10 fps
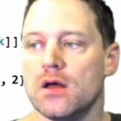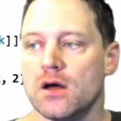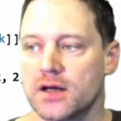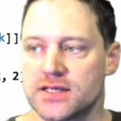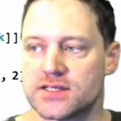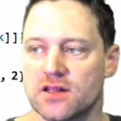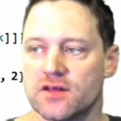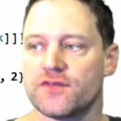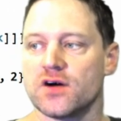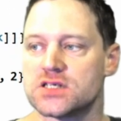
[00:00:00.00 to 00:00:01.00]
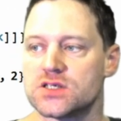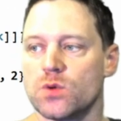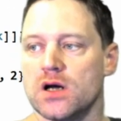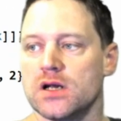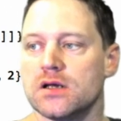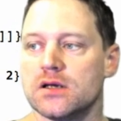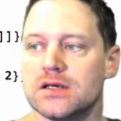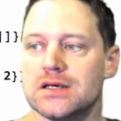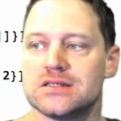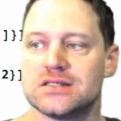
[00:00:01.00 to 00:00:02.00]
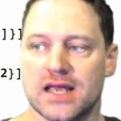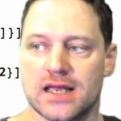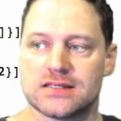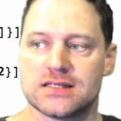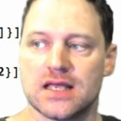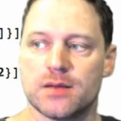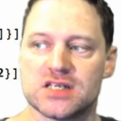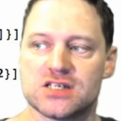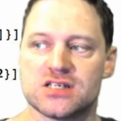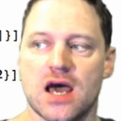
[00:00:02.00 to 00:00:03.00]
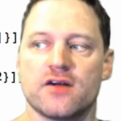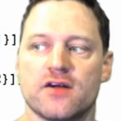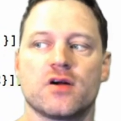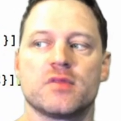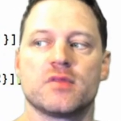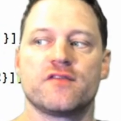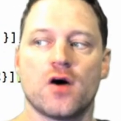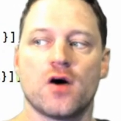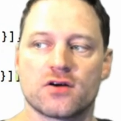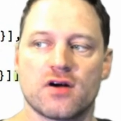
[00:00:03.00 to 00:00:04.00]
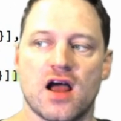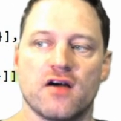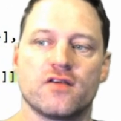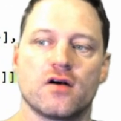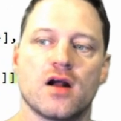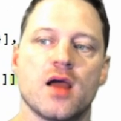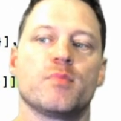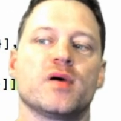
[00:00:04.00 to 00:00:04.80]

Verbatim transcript: Okay, so the first one takes image data from the photograph, all right?